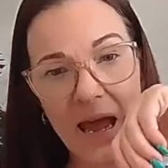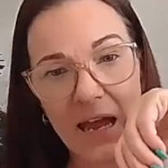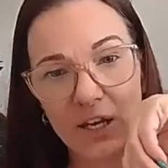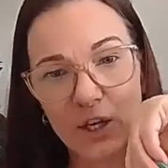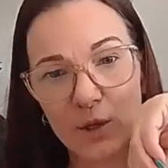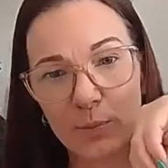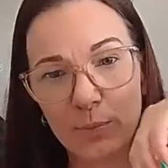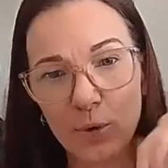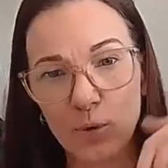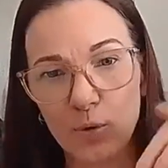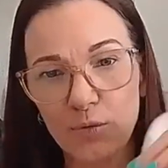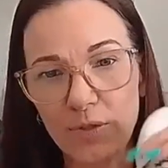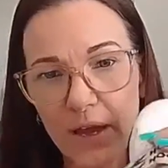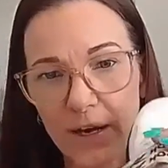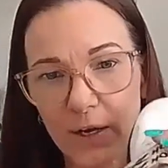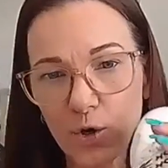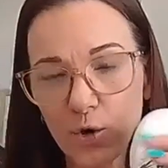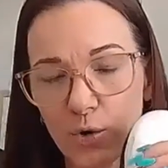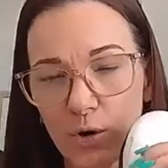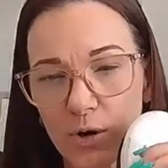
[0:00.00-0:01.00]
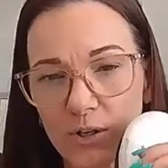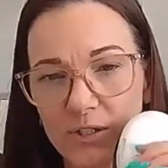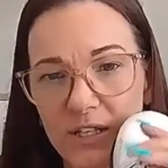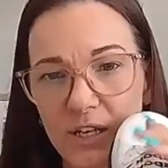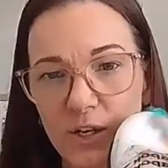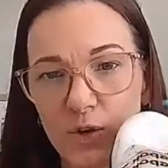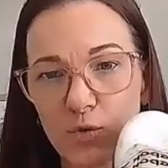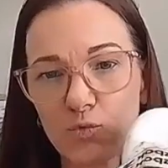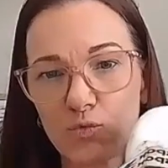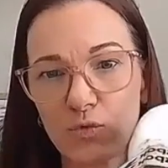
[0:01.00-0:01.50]
and you pull that
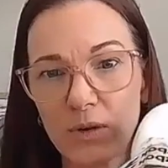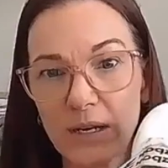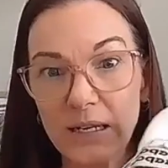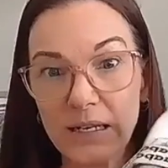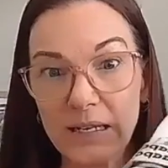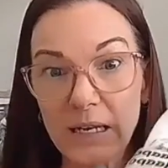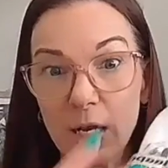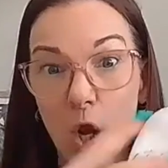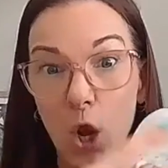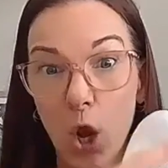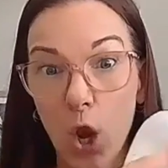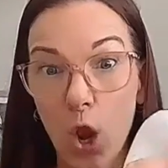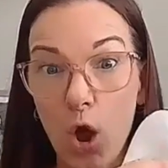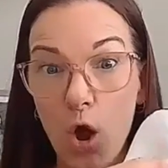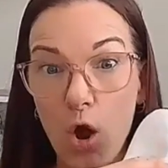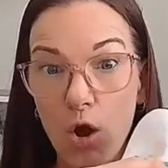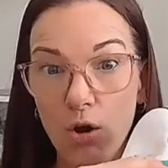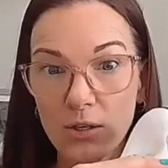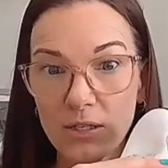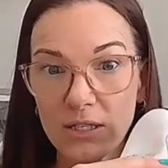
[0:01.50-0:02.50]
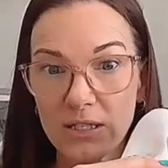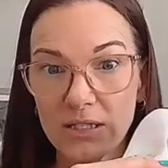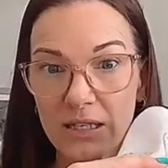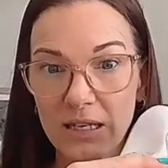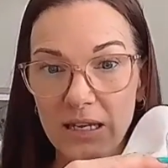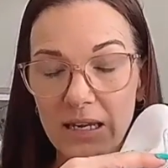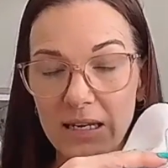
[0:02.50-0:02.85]
across and it really locks